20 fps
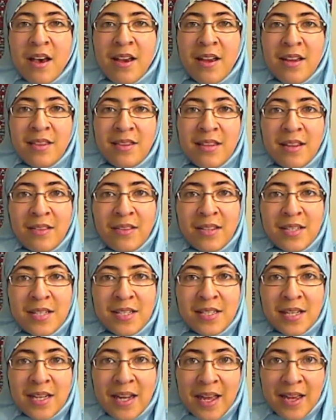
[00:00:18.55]
I think this
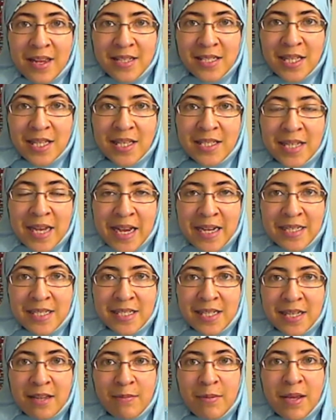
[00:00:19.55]
is an excellent
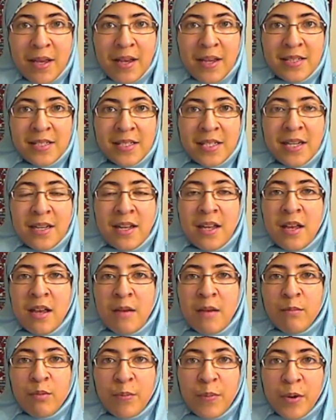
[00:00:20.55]
idea because it
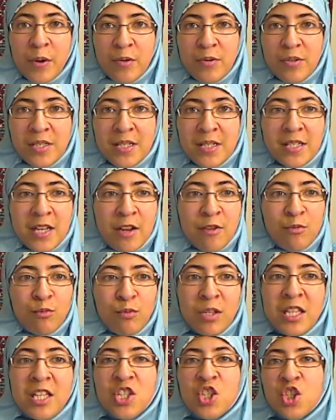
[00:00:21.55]
proposes a
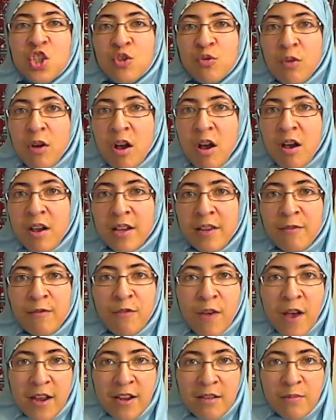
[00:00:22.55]
really strong,
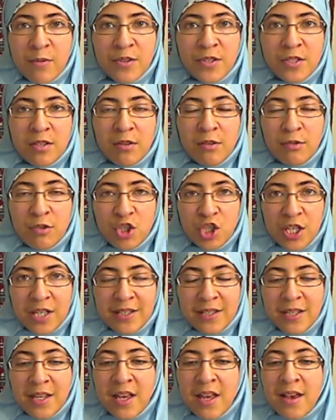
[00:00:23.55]
viable
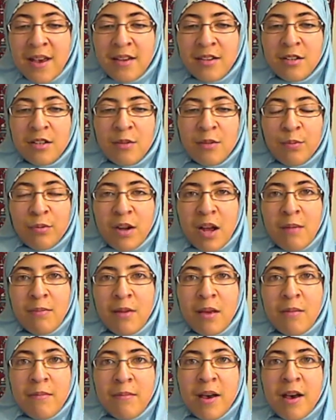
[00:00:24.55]
solution to the
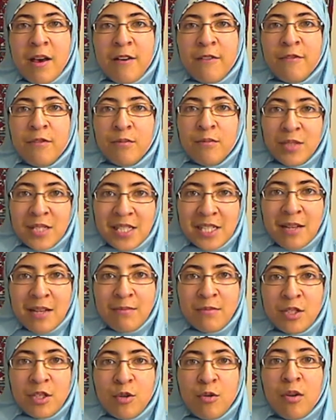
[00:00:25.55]
problem of
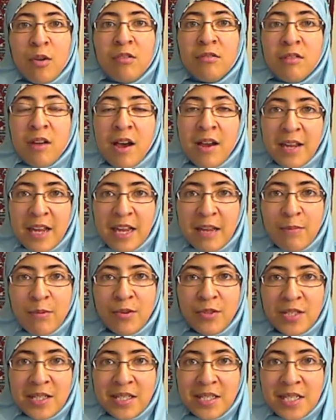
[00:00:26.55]
Muslims who are not
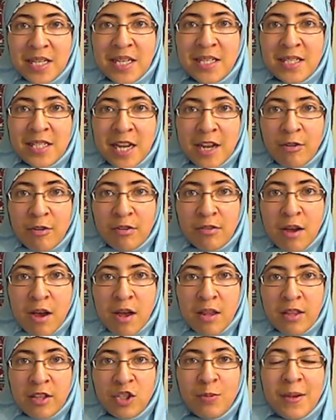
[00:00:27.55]
able to seek sacred
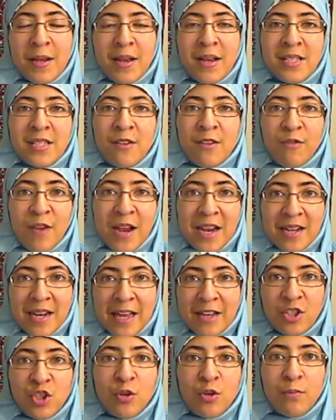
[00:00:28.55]
knowledge because of
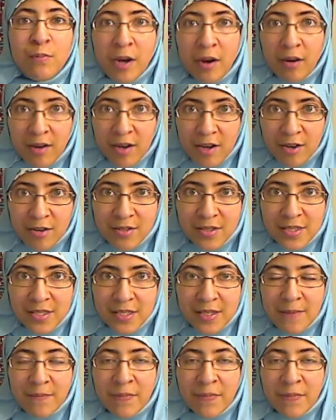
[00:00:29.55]
financial barriers.